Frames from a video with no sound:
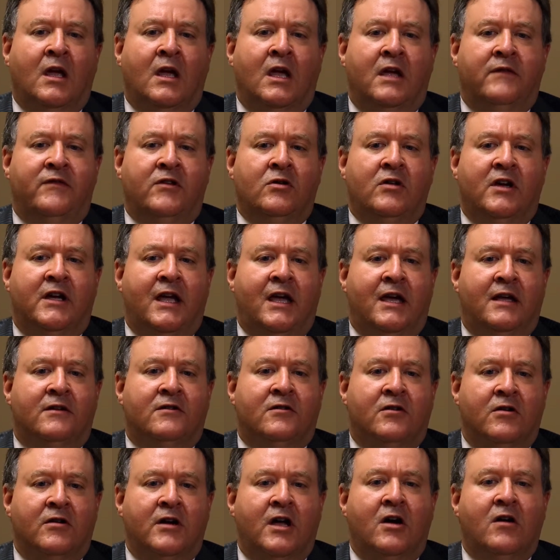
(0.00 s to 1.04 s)
If you look at
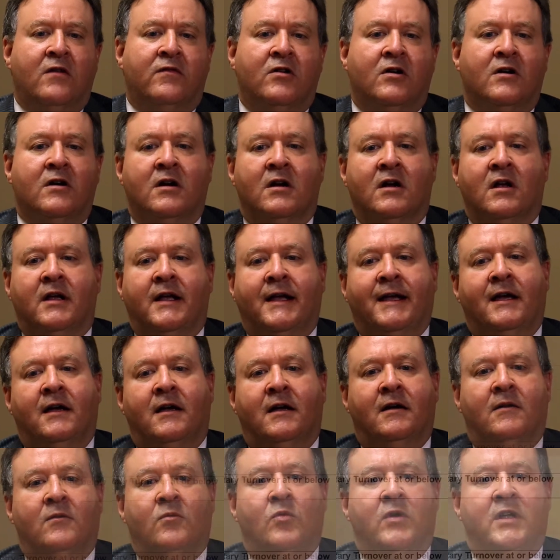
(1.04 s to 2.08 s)
turnover,
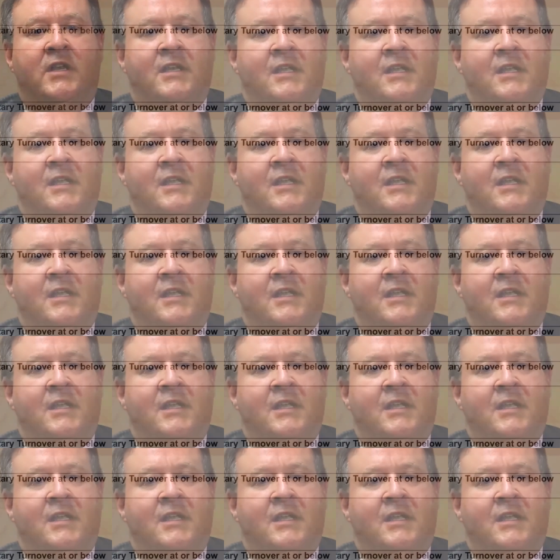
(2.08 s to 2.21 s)
we